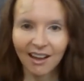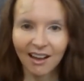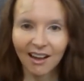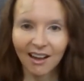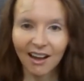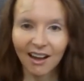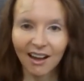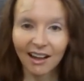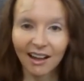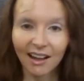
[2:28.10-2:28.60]

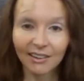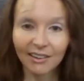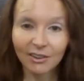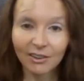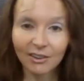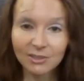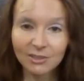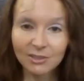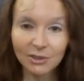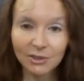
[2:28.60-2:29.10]
I
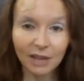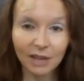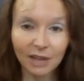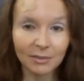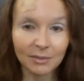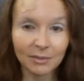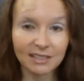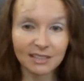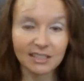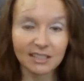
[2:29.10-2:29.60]
also tried
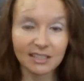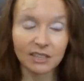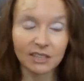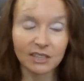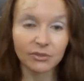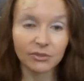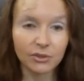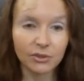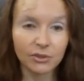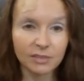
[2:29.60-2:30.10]
mixing in
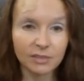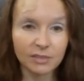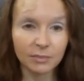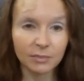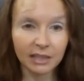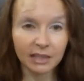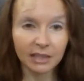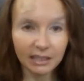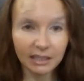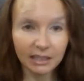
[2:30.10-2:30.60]
frozen
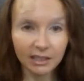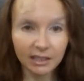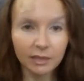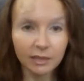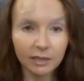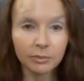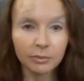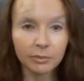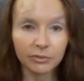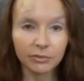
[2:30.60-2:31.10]
banana
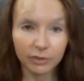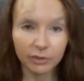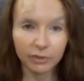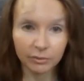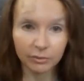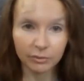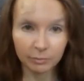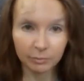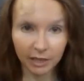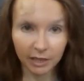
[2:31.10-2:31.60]

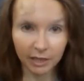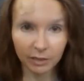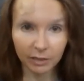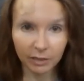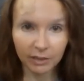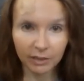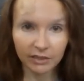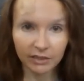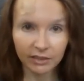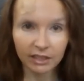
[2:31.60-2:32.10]
before
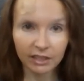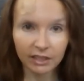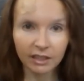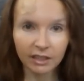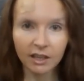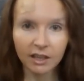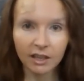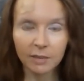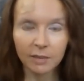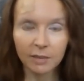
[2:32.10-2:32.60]
microwaving,
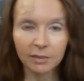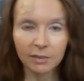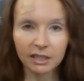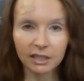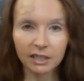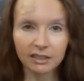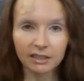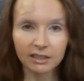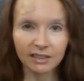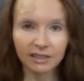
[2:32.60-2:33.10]

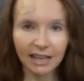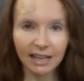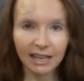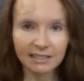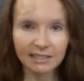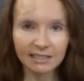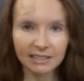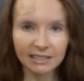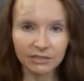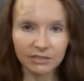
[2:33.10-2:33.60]
but that
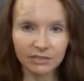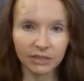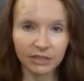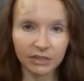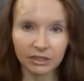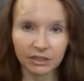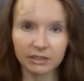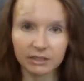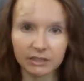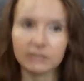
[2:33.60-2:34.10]
did
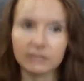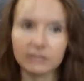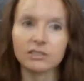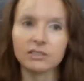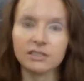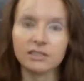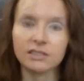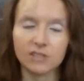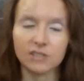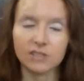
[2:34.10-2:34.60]
very little
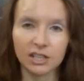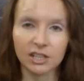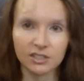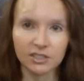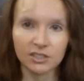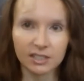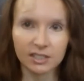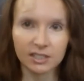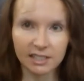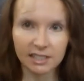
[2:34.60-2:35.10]
to change
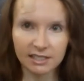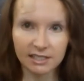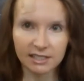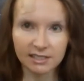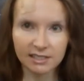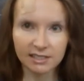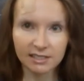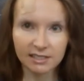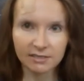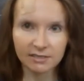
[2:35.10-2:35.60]
the
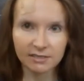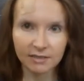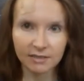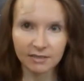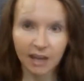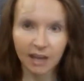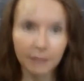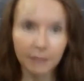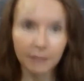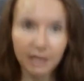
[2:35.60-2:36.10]
taste.
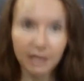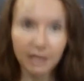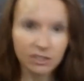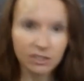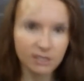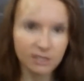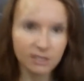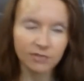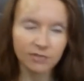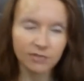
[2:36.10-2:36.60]
I may
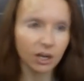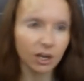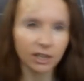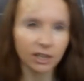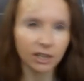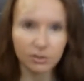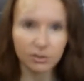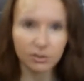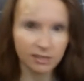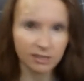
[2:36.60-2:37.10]
just not
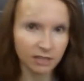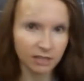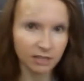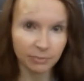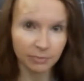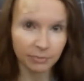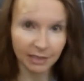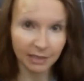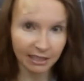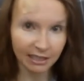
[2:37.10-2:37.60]
used enough
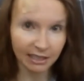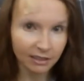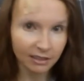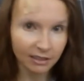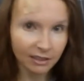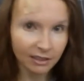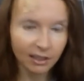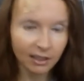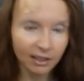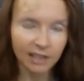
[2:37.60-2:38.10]

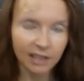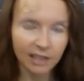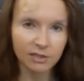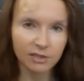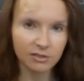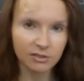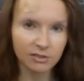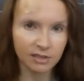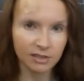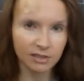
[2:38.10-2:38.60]
banana. I
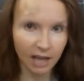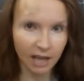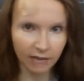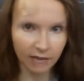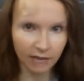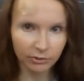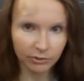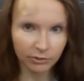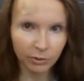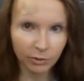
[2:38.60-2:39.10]
used
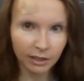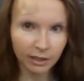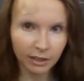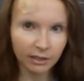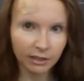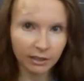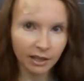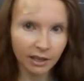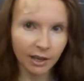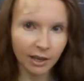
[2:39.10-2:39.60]
half of
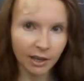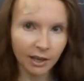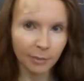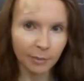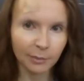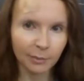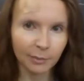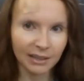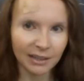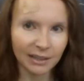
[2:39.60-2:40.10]
one,
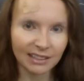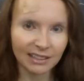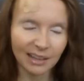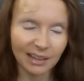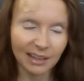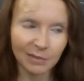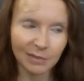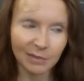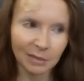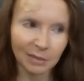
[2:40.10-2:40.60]
but
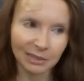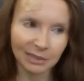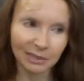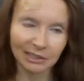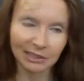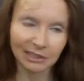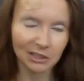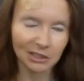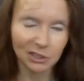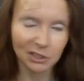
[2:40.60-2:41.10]
I'm not
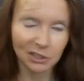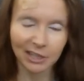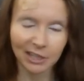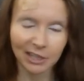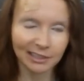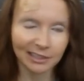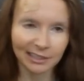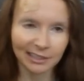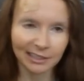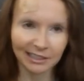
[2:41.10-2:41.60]
planning on trying
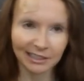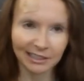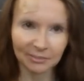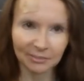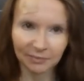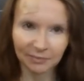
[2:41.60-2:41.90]
that again.